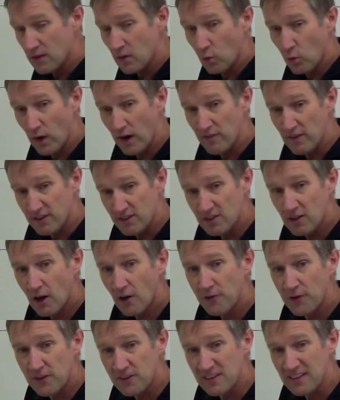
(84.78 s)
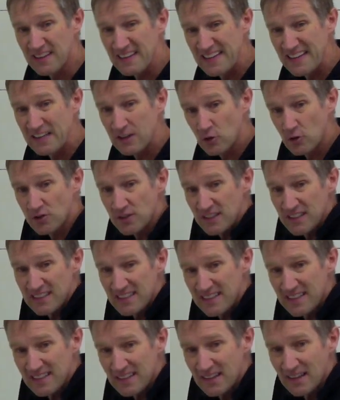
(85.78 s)
the wave itself is the
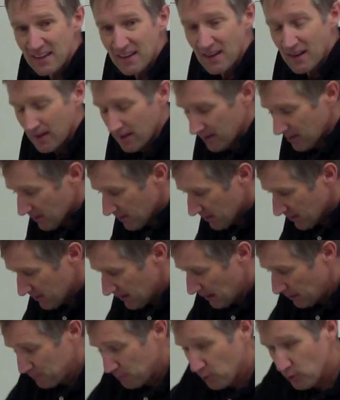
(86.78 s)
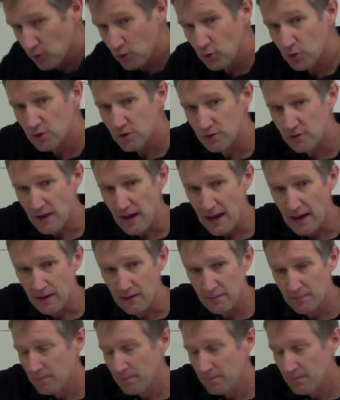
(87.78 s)
energy that produces that.